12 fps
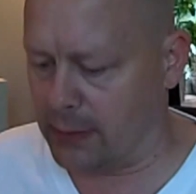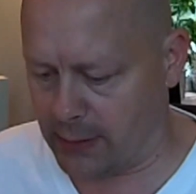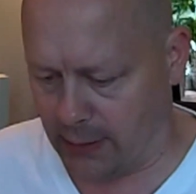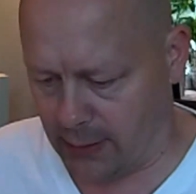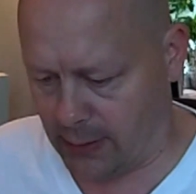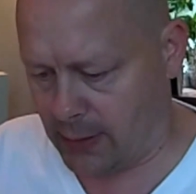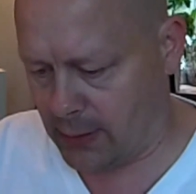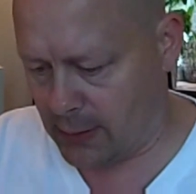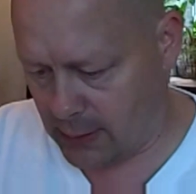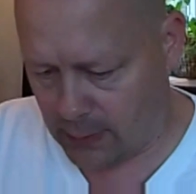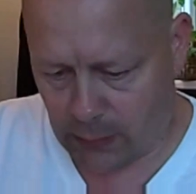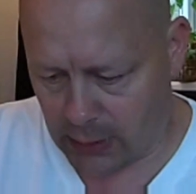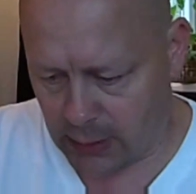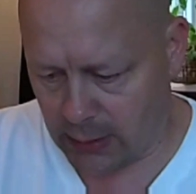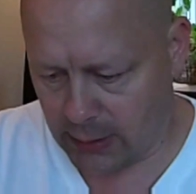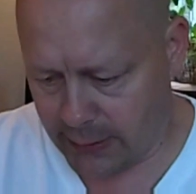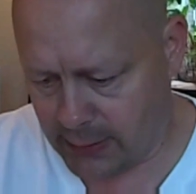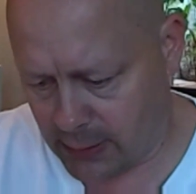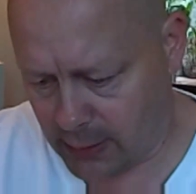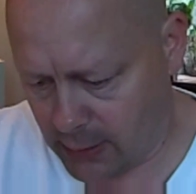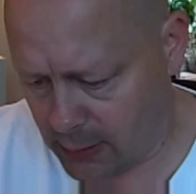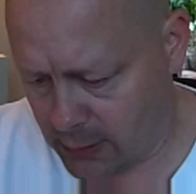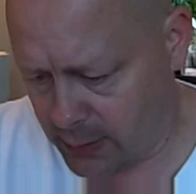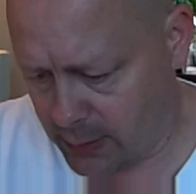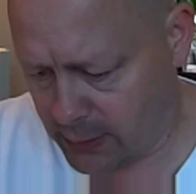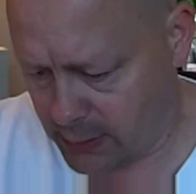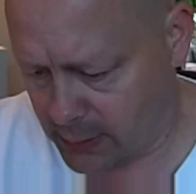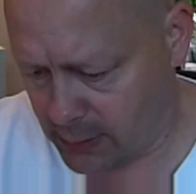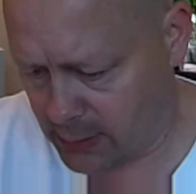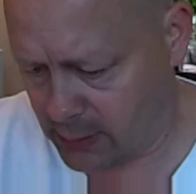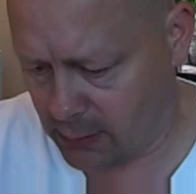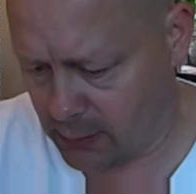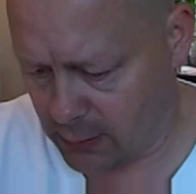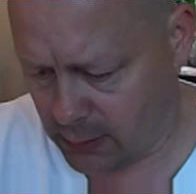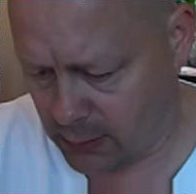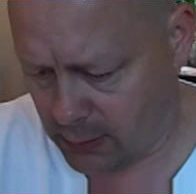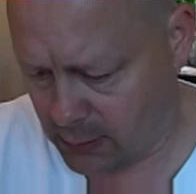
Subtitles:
in my list here is done.